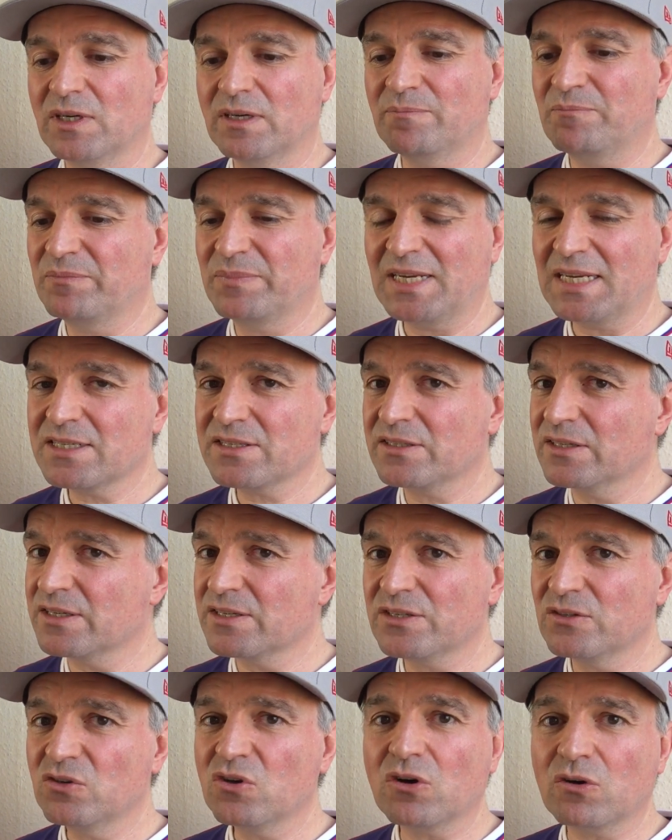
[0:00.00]
a past
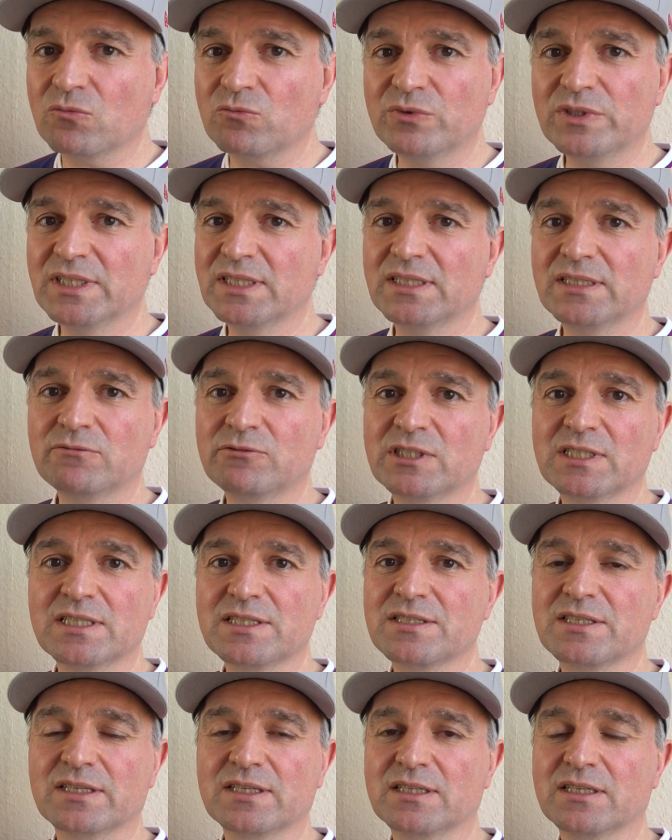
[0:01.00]
that's not really
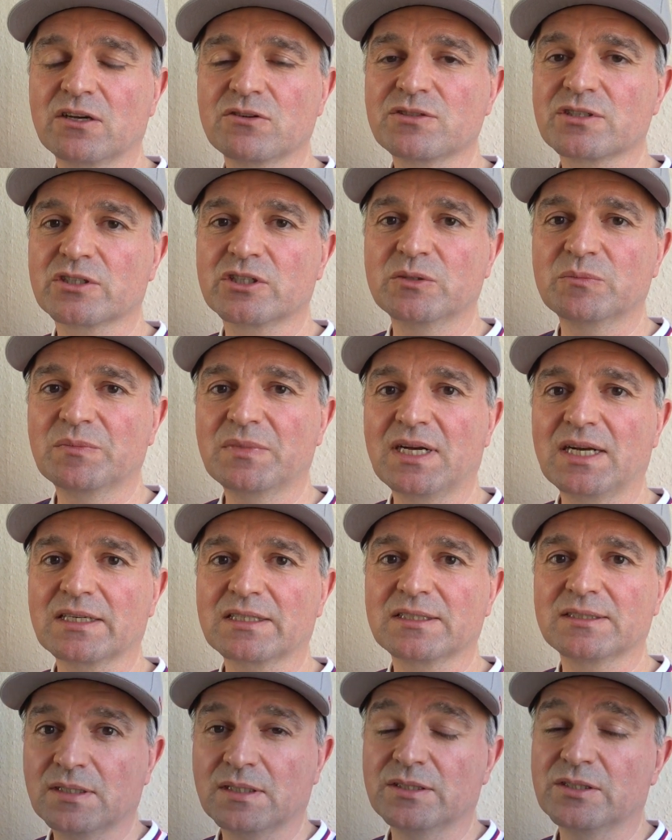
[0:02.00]
realistically going to come
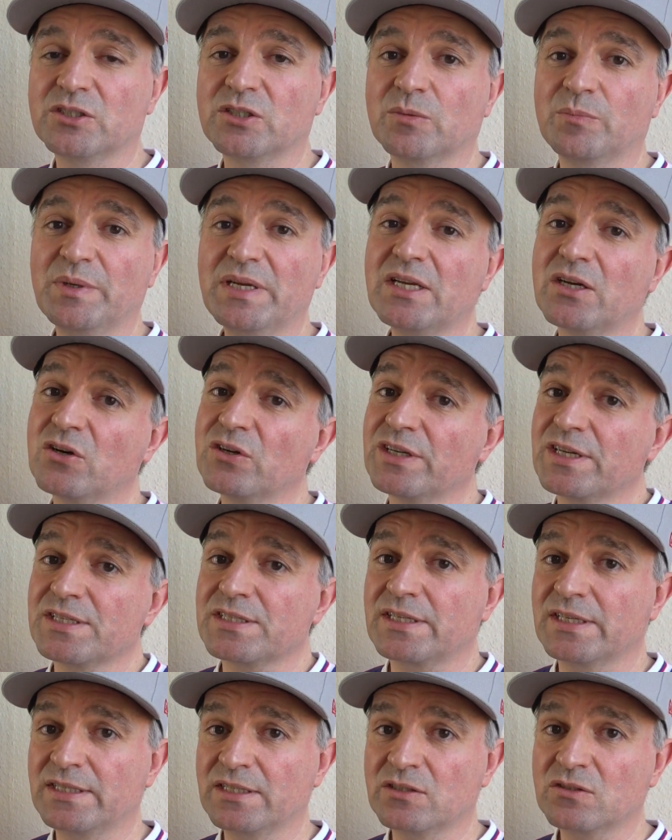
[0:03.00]
back. And to be
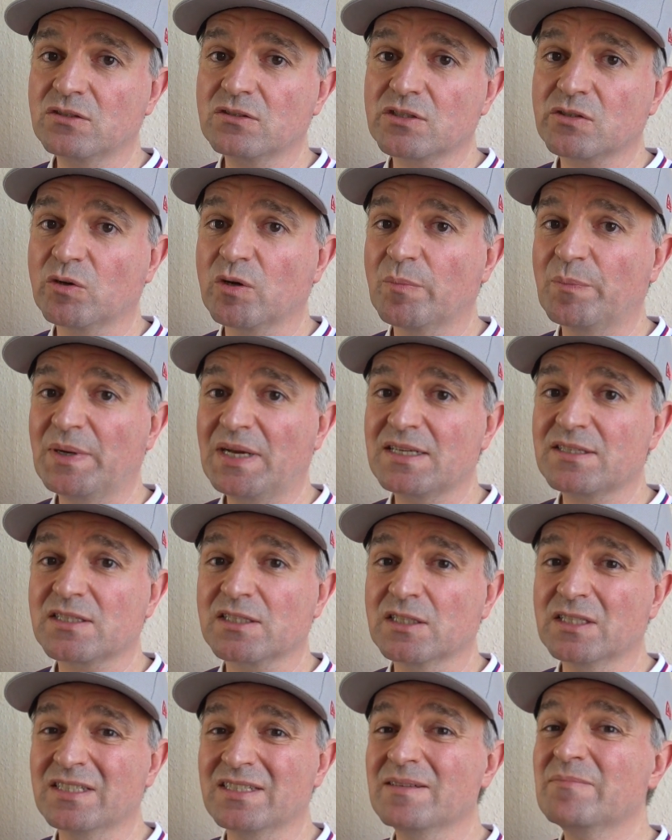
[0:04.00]
honest, it is also a
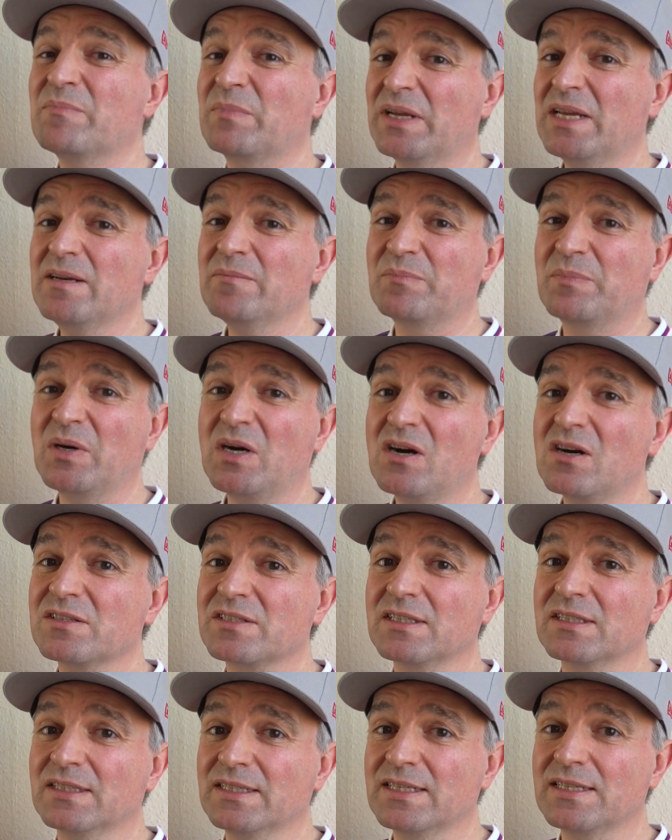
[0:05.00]
past that in
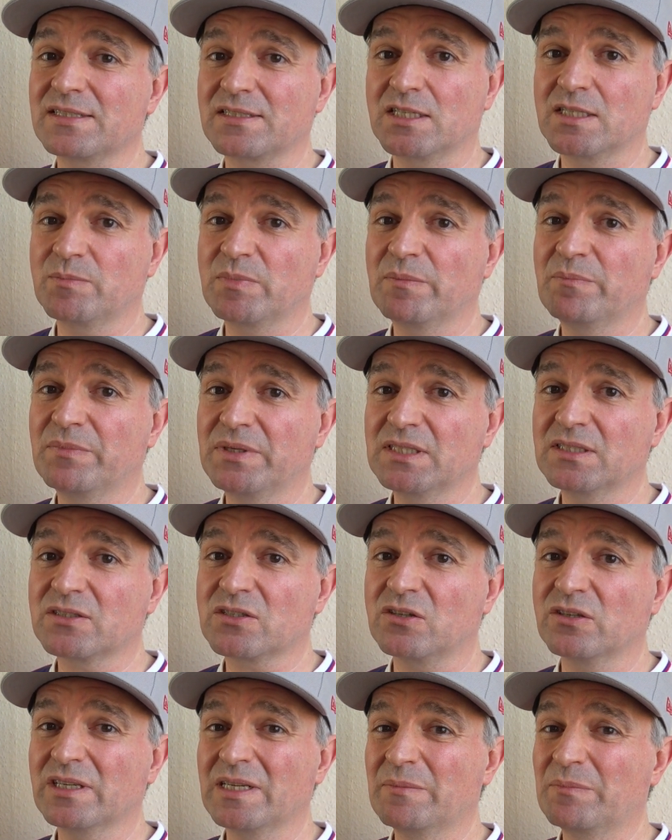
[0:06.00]
part at least has been
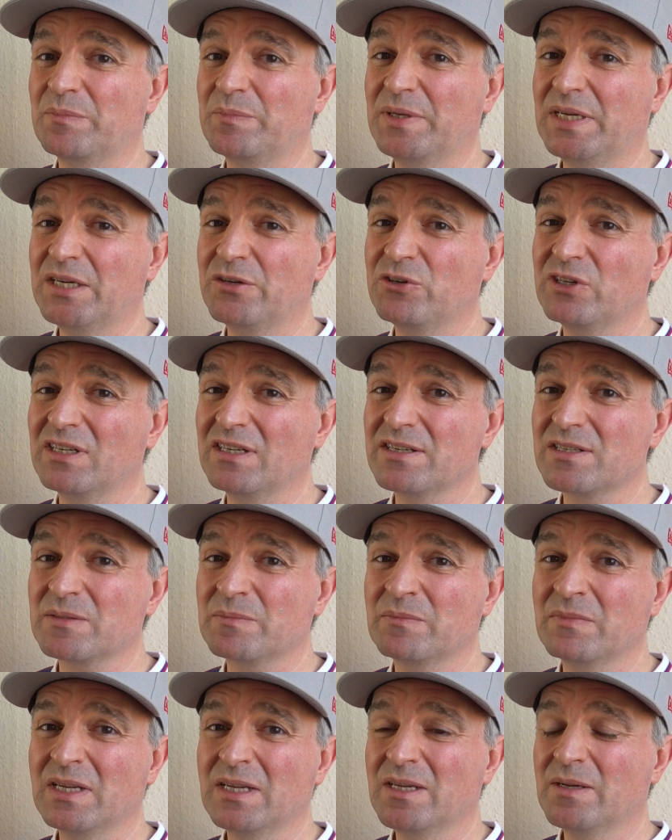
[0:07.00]
built on
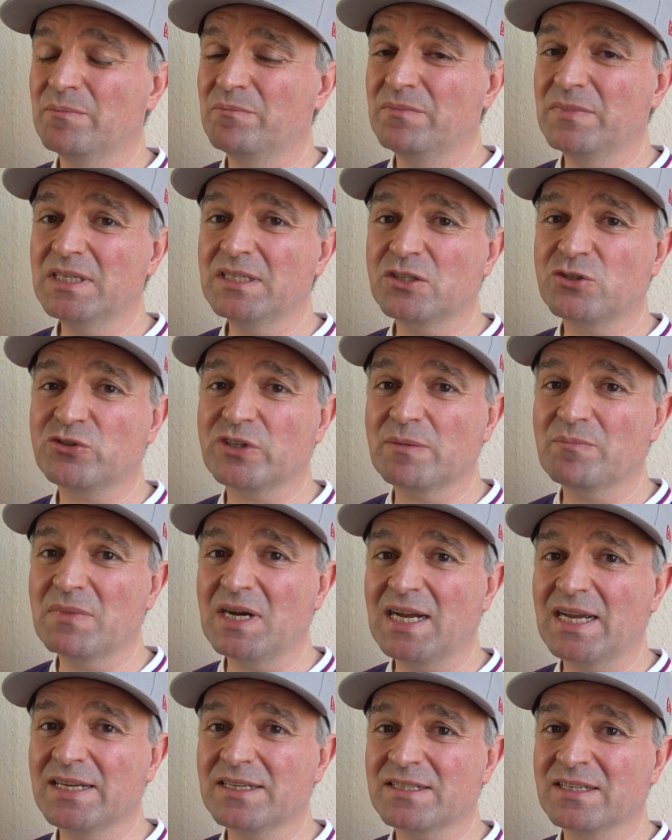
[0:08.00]
imperialism, military
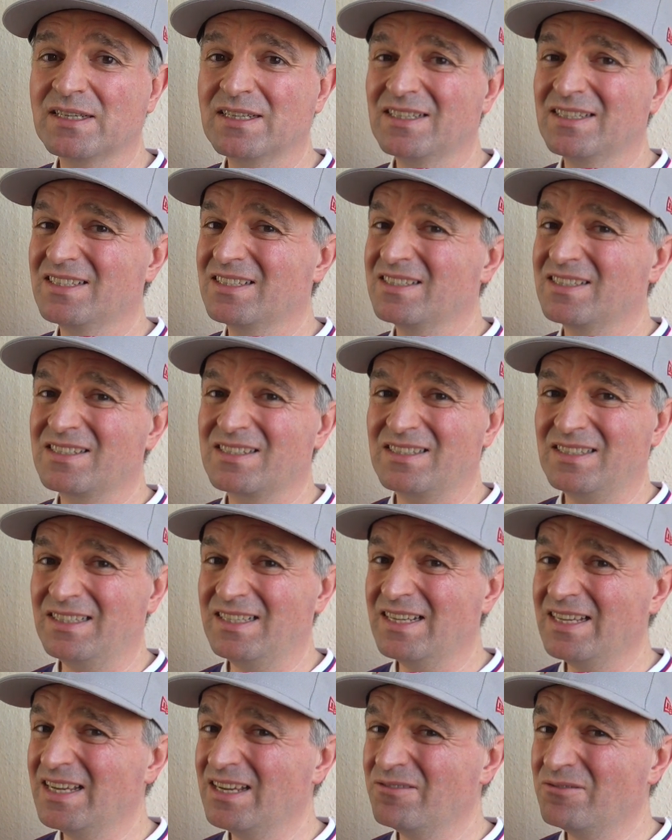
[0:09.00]
might,
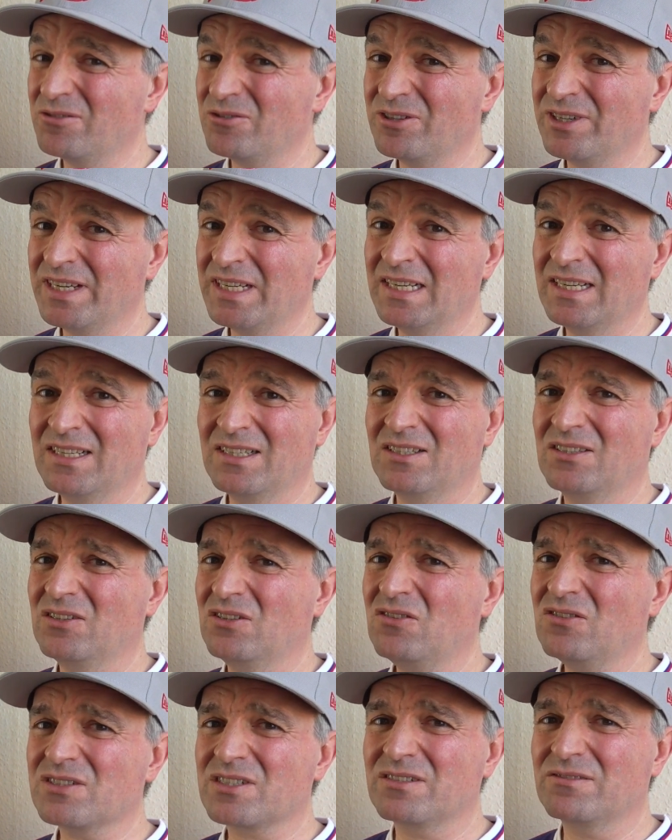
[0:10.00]
slavery,
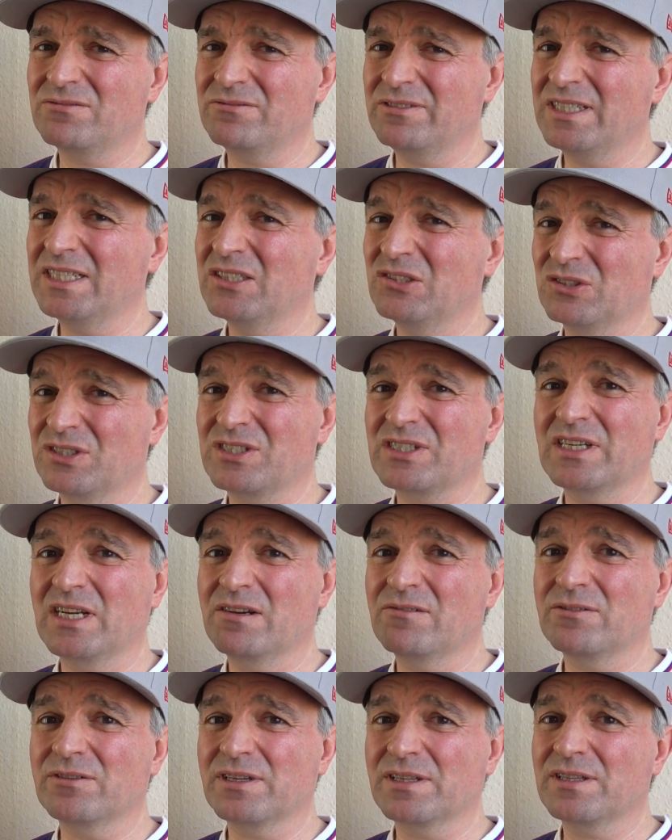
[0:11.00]
lots of really
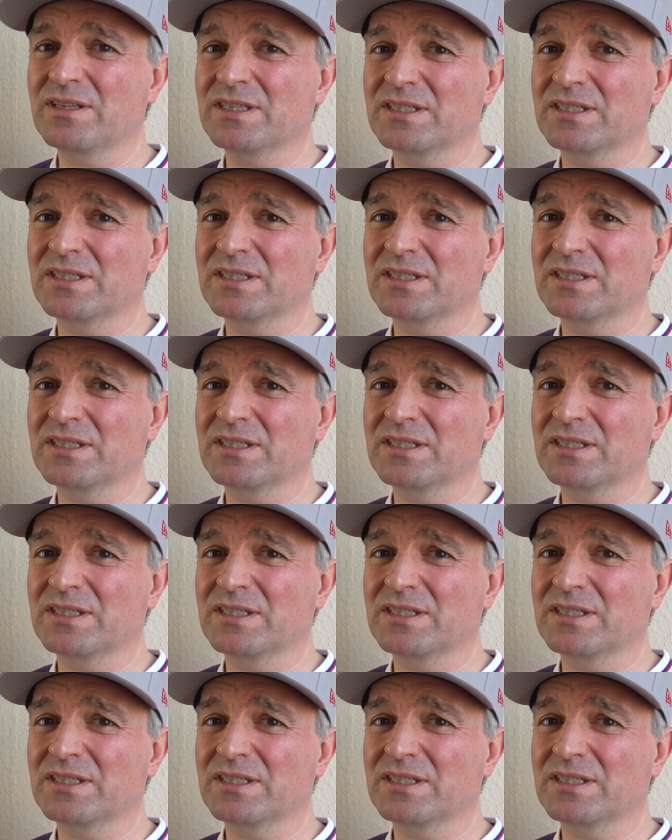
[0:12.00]
unsavoury